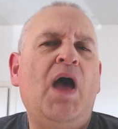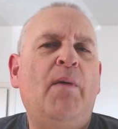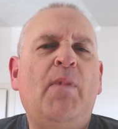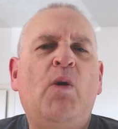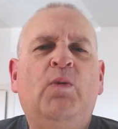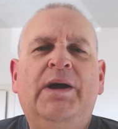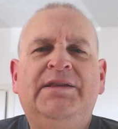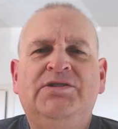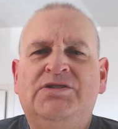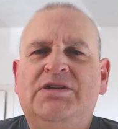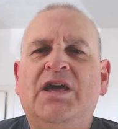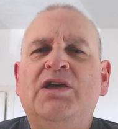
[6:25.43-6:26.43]

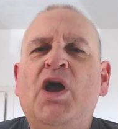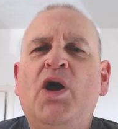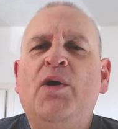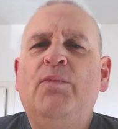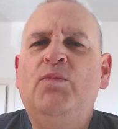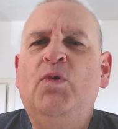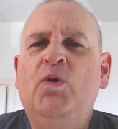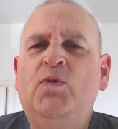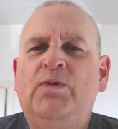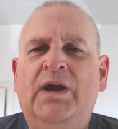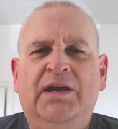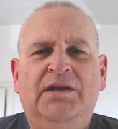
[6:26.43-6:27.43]
Wednesday, more
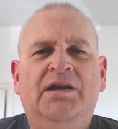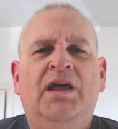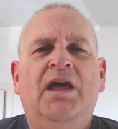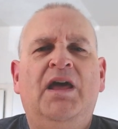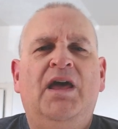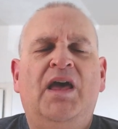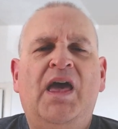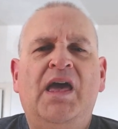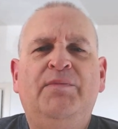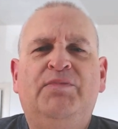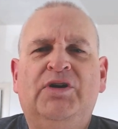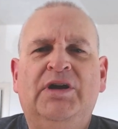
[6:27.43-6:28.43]
rain,
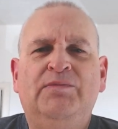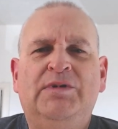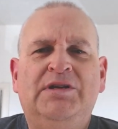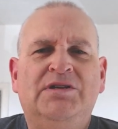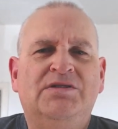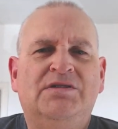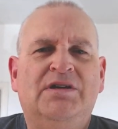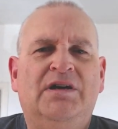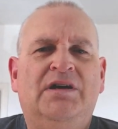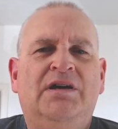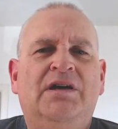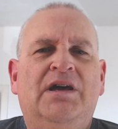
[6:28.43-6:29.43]
a prime
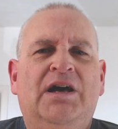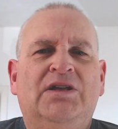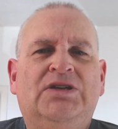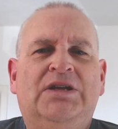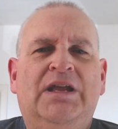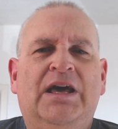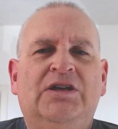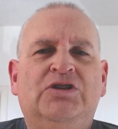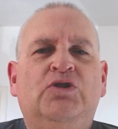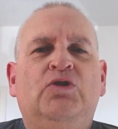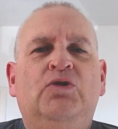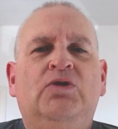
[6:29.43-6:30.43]
minister at a
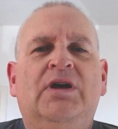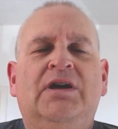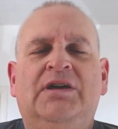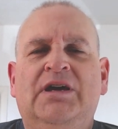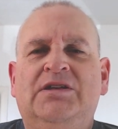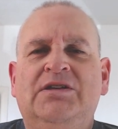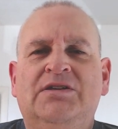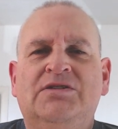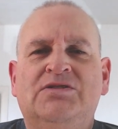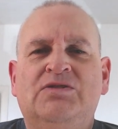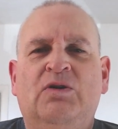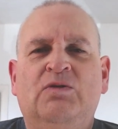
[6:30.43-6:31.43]
lectern getting
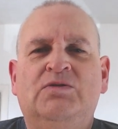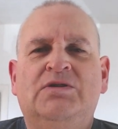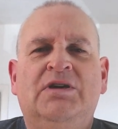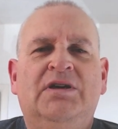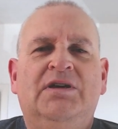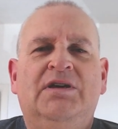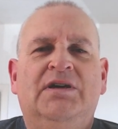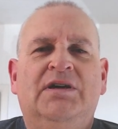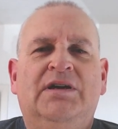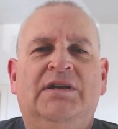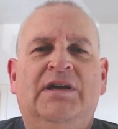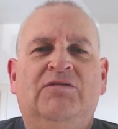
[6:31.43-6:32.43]
soaked,
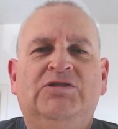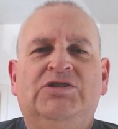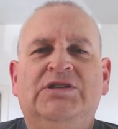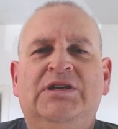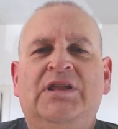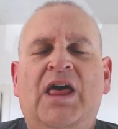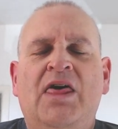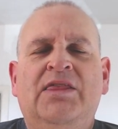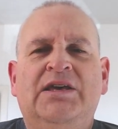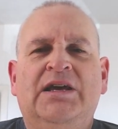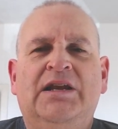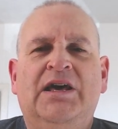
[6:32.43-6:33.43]
announcing
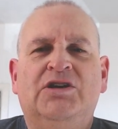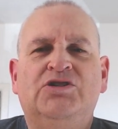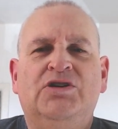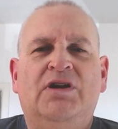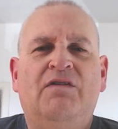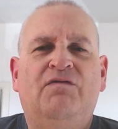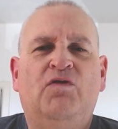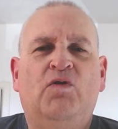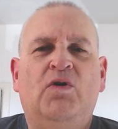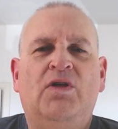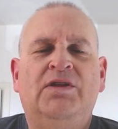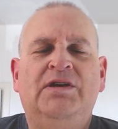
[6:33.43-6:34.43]
the election
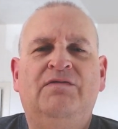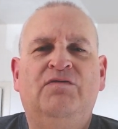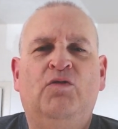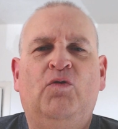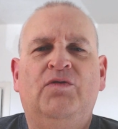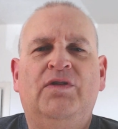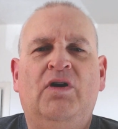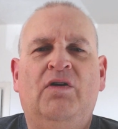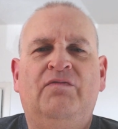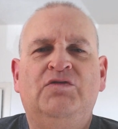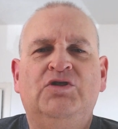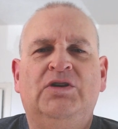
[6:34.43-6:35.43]
for the 4th
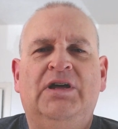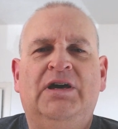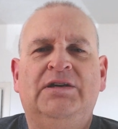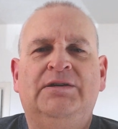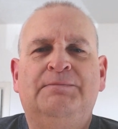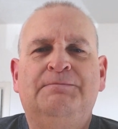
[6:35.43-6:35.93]
of July.